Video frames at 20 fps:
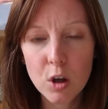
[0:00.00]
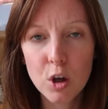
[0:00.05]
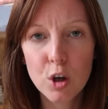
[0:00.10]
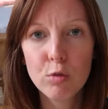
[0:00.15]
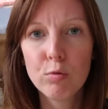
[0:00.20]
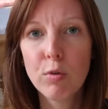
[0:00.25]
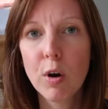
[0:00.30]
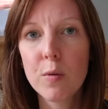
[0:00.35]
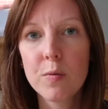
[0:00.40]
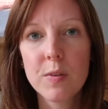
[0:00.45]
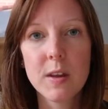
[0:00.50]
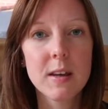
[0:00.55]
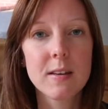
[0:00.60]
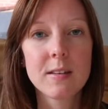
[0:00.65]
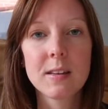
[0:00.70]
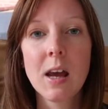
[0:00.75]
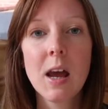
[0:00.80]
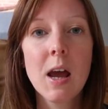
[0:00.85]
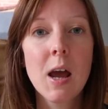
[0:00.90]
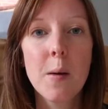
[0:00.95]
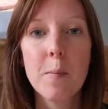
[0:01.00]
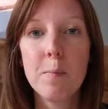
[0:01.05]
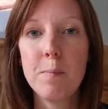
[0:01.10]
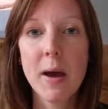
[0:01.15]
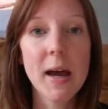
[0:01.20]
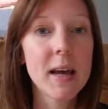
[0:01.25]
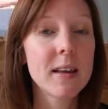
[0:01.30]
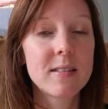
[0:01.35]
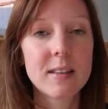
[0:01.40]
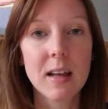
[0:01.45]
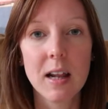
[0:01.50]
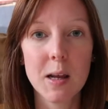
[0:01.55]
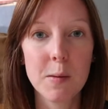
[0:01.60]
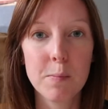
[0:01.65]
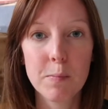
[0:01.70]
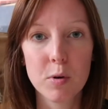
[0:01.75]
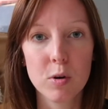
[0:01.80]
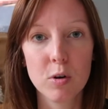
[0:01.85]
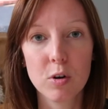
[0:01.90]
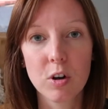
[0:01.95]
who wrote this
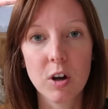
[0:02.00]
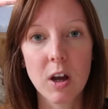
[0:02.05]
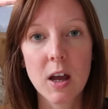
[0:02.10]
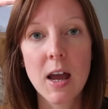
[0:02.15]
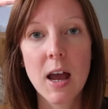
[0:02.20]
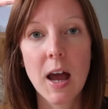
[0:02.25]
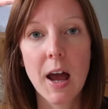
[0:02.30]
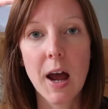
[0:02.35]
best-selling book,